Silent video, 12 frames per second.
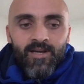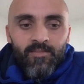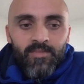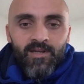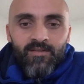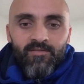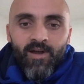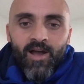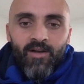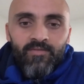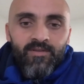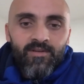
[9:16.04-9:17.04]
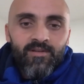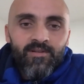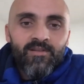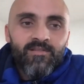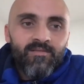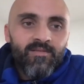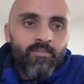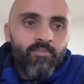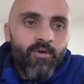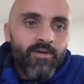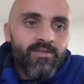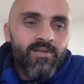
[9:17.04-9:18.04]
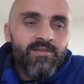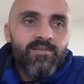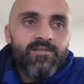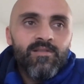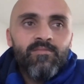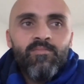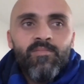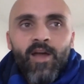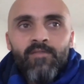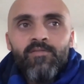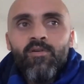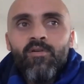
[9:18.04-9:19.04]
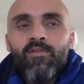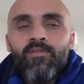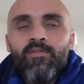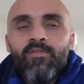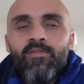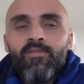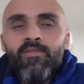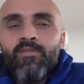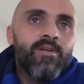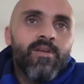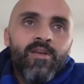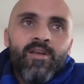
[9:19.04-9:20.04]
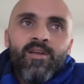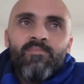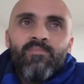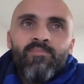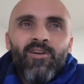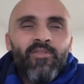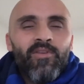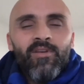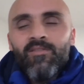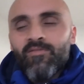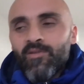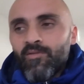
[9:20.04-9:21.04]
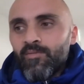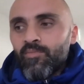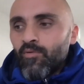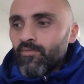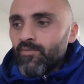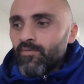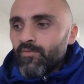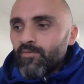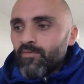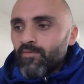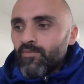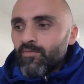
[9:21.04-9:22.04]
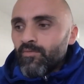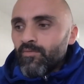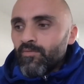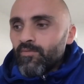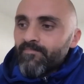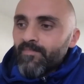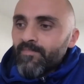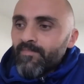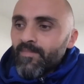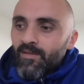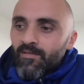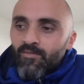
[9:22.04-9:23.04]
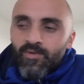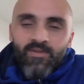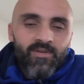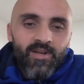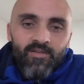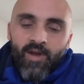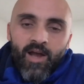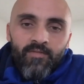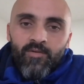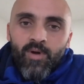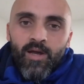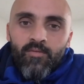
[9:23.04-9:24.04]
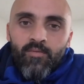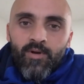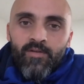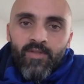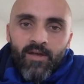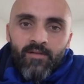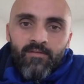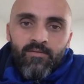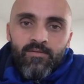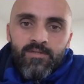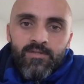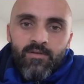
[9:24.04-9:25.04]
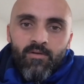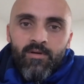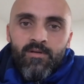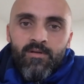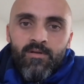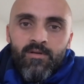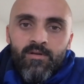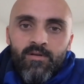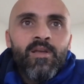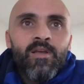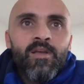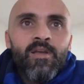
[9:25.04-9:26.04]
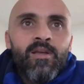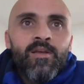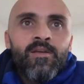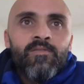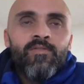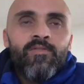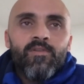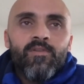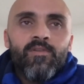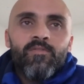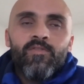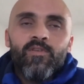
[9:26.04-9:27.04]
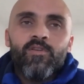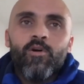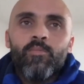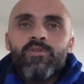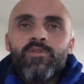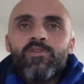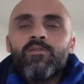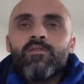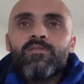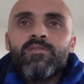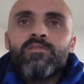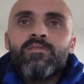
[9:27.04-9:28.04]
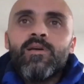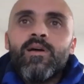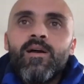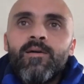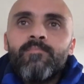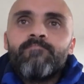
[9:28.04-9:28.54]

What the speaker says: getting drafted and the processes that they've gone through. But I think it's really important that we do get a draft away, whatever that looks like. I think it's for the competition. It's and